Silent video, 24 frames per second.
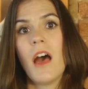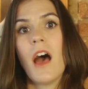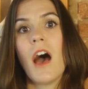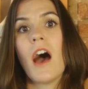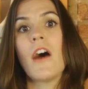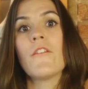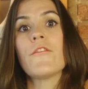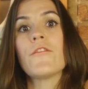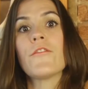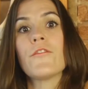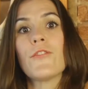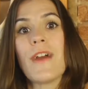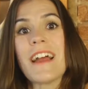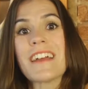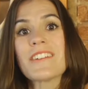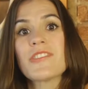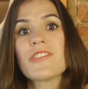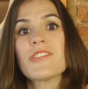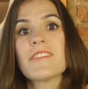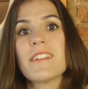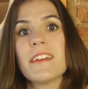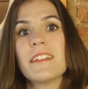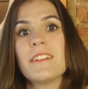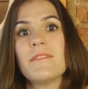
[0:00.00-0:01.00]
a
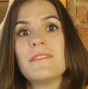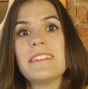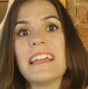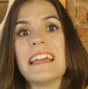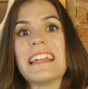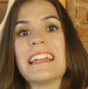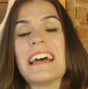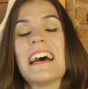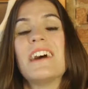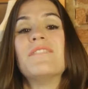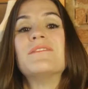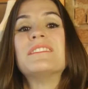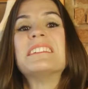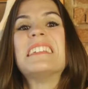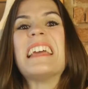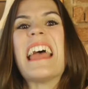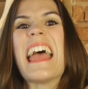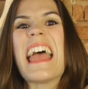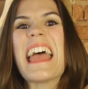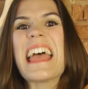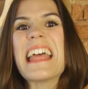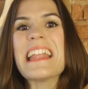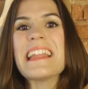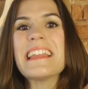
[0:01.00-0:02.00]
fresh set of data of
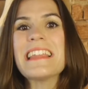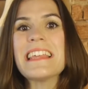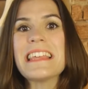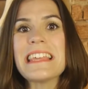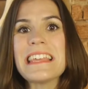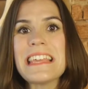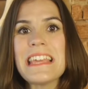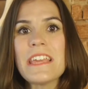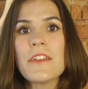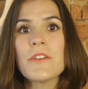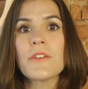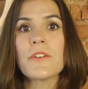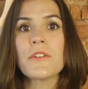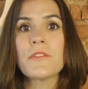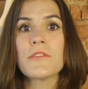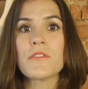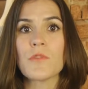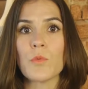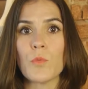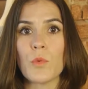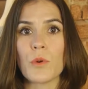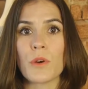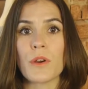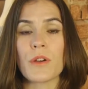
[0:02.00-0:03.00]
10 years
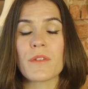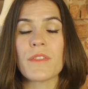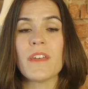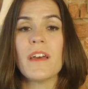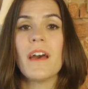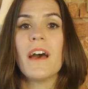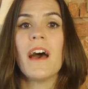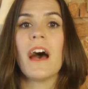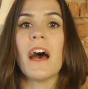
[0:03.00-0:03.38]
worth